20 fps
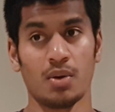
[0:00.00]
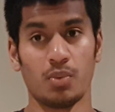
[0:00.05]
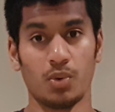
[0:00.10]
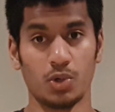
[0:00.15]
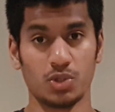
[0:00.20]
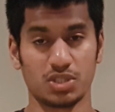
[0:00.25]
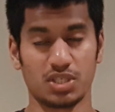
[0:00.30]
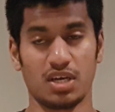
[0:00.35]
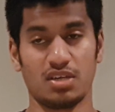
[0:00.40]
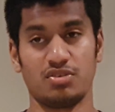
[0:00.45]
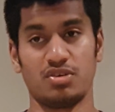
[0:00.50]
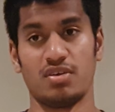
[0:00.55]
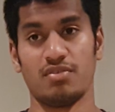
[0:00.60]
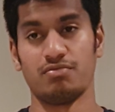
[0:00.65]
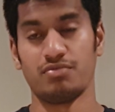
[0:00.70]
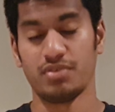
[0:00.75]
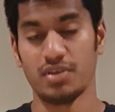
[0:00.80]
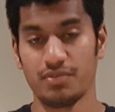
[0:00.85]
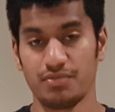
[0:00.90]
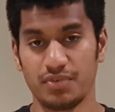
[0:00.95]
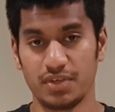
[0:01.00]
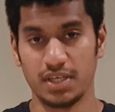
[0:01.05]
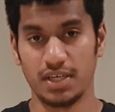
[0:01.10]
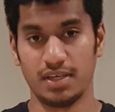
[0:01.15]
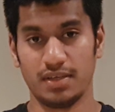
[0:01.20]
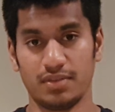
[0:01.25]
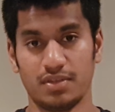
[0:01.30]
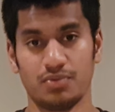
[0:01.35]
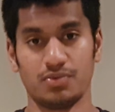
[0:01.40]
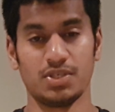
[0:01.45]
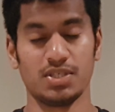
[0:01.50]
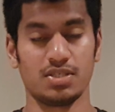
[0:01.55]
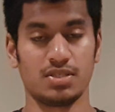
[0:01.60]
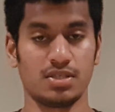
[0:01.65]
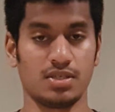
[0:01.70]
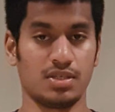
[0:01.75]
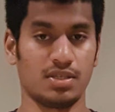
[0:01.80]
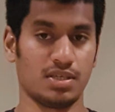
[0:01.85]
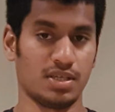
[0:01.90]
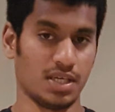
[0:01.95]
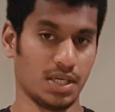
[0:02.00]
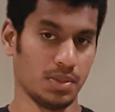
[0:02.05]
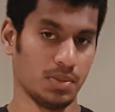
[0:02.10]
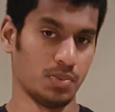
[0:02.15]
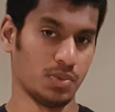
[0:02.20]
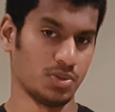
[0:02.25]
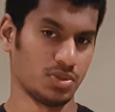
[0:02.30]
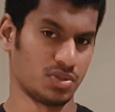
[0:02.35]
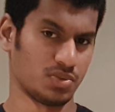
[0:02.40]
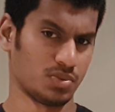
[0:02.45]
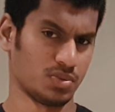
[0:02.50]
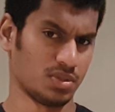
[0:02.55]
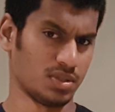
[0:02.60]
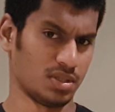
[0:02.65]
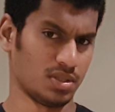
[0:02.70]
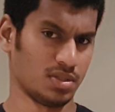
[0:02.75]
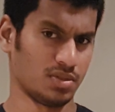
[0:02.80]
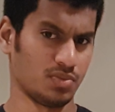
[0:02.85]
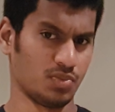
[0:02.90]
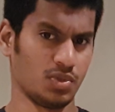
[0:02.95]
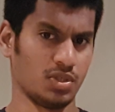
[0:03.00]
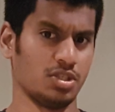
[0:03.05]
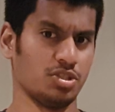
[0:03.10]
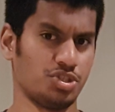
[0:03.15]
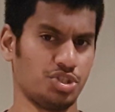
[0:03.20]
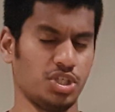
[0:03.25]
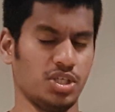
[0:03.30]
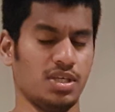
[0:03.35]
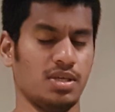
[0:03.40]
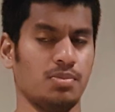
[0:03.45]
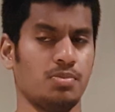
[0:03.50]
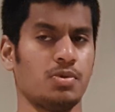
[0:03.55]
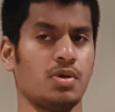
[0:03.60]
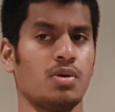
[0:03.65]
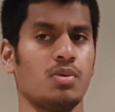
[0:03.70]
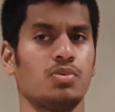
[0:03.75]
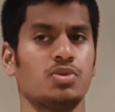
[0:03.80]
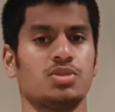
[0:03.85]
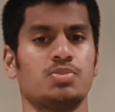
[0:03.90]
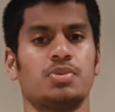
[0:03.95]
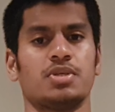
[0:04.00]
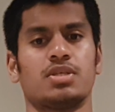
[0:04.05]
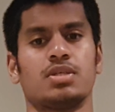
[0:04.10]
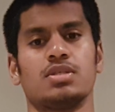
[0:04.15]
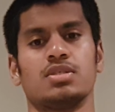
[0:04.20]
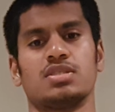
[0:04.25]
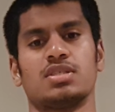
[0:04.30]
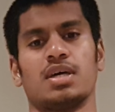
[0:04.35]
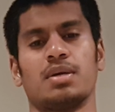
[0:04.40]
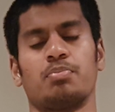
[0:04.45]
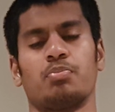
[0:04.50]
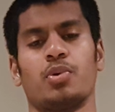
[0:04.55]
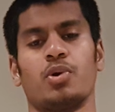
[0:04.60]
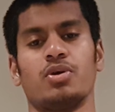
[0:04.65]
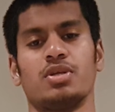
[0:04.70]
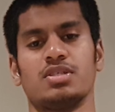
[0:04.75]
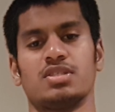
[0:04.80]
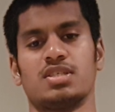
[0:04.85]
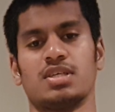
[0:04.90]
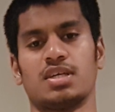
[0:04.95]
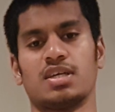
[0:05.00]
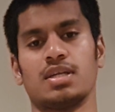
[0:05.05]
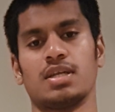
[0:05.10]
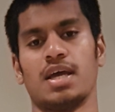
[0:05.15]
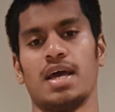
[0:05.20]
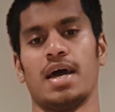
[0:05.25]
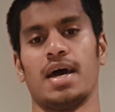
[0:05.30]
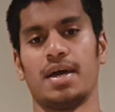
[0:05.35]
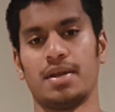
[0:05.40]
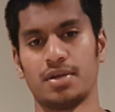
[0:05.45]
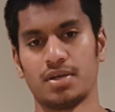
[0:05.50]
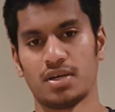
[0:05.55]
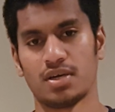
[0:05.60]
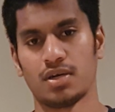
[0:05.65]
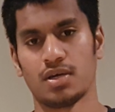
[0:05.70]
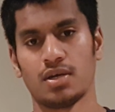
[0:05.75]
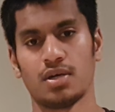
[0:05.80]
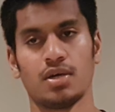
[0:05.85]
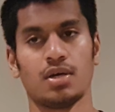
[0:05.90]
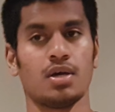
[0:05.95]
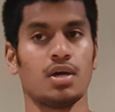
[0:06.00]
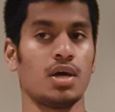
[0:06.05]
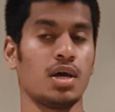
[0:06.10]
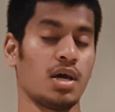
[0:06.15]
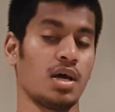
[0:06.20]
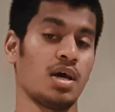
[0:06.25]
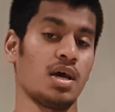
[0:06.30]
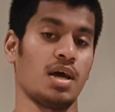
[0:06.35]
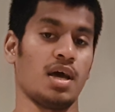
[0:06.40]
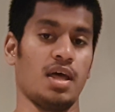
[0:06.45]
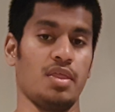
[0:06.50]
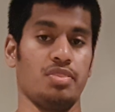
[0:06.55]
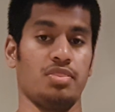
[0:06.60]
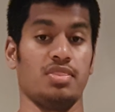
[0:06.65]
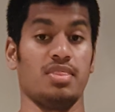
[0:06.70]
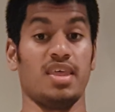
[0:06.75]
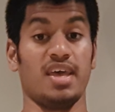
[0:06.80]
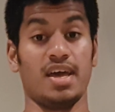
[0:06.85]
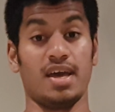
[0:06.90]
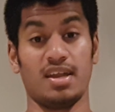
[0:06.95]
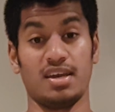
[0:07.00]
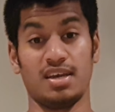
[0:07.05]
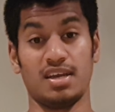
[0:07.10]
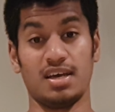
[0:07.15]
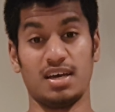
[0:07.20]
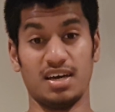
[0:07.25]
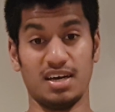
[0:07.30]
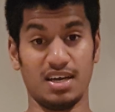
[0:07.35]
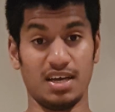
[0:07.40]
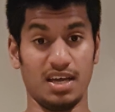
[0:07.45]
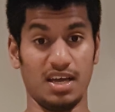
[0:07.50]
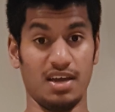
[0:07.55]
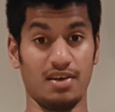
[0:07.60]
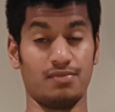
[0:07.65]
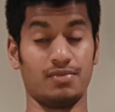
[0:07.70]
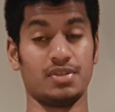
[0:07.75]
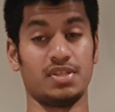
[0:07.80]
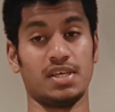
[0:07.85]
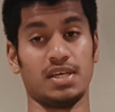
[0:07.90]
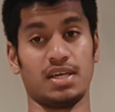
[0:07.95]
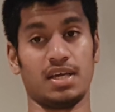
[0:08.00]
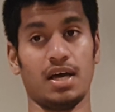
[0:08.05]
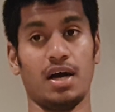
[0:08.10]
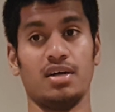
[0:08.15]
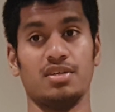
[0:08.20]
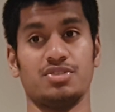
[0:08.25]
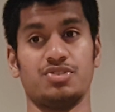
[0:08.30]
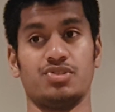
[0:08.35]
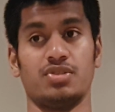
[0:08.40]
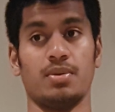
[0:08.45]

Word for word: was 150 The reason it was really cheap was because I bought it secondhand. And then uh, everything else,